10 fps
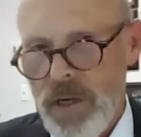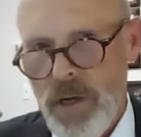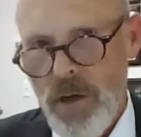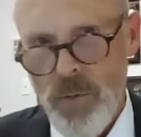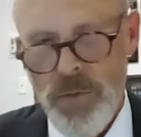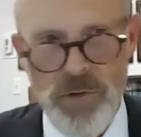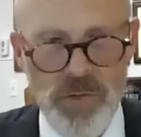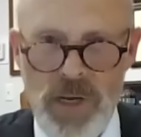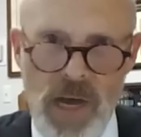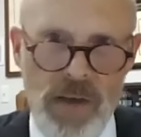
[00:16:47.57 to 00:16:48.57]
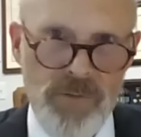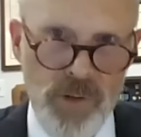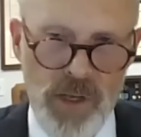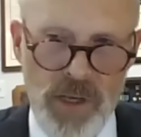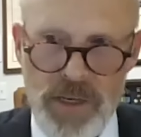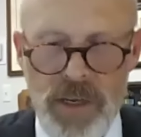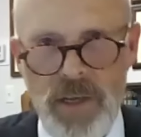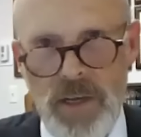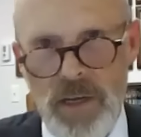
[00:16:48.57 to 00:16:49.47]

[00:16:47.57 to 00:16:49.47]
you know, there's a conflict